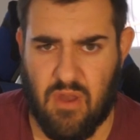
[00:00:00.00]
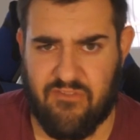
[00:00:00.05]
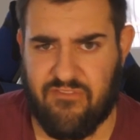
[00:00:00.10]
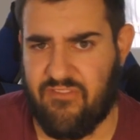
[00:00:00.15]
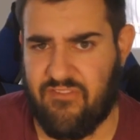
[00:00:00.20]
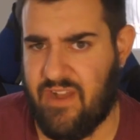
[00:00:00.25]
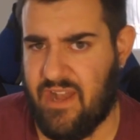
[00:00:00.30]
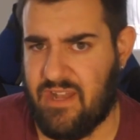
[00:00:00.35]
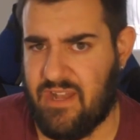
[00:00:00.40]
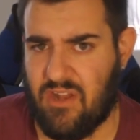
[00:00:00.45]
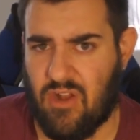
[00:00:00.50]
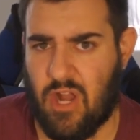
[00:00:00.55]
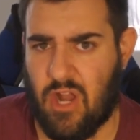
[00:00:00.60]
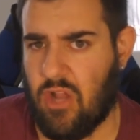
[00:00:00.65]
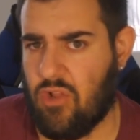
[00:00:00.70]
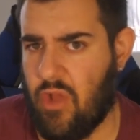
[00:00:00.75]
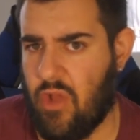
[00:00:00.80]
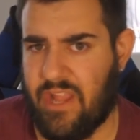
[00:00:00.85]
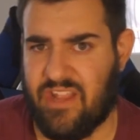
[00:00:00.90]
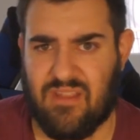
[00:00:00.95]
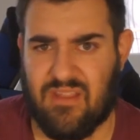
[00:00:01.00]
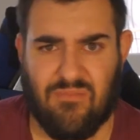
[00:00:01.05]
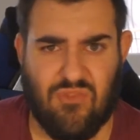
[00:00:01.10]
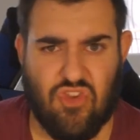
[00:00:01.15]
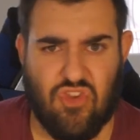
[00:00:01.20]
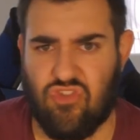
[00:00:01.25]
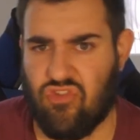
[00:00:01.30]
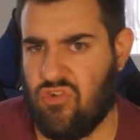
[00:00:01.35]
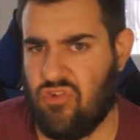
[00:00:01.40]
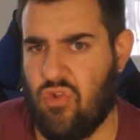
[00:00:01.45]
friend and I don't like him,
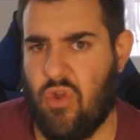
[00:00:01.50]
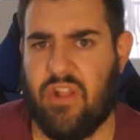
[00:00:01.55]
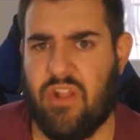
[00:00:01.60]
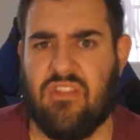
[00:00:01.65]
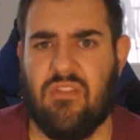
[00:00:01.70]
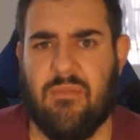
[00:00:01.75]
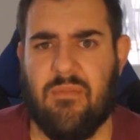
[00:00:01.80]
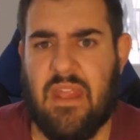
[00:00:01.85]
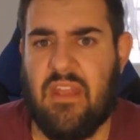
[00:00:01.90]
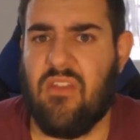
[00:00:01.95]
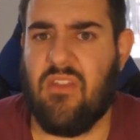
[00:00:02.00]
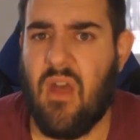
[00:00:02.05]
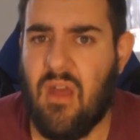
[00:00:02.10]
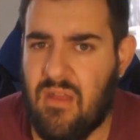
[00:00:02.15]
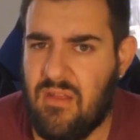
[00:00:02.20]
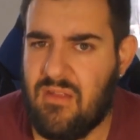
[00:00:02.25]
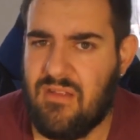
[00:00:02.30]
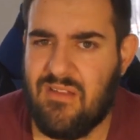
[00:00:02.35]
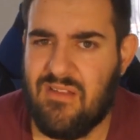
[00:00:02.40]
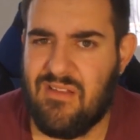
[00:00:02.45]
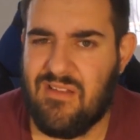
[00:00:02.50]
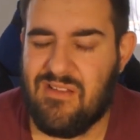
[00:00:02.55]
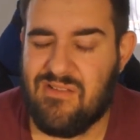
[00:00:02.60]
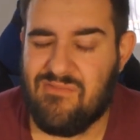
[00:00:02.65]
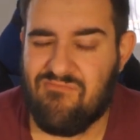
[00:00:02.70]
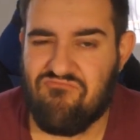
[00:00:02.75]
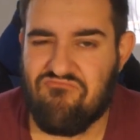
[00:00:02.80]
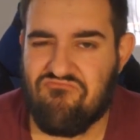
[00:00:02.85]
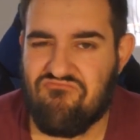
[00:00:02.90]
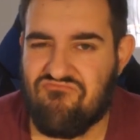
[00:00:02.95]
you shouldn't like them either.
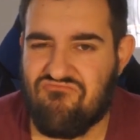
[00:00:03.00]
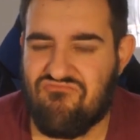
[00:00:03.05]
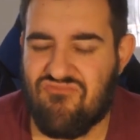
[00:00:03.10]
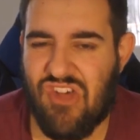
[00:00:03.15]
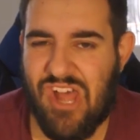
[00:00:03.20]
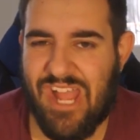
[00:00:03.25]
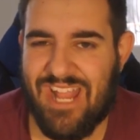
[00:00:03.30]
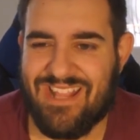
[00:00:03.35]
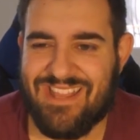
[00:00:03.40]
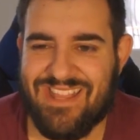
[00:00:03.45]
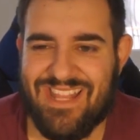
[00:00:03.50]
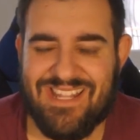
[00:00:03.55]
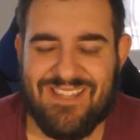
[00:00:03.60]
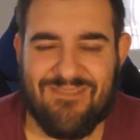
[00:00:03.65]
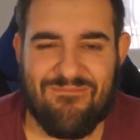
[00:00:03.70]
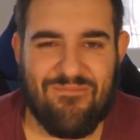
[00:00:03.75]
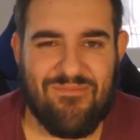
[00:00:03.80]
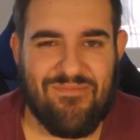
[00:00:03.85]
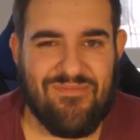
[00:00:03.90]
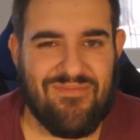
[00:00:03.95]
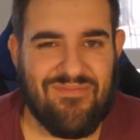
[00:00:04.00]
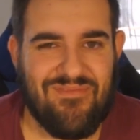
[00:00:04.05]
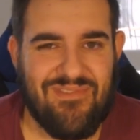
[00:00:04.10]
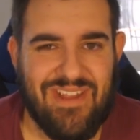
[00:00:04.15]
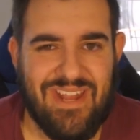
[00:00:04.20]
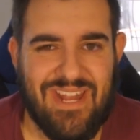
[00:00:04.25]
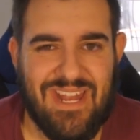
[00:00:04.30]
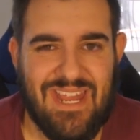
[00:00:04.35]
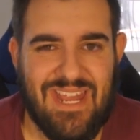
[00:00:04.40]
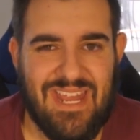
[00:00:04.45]
Like, it's a
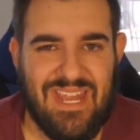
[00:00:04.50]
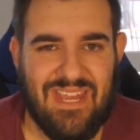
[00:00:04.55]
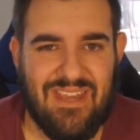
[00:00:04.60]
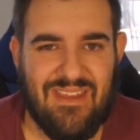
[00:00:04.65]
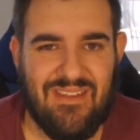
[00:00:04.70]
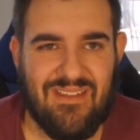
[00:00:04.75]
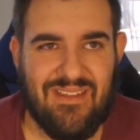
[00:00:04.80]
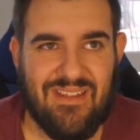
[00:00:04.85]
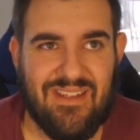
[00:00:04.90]
pretty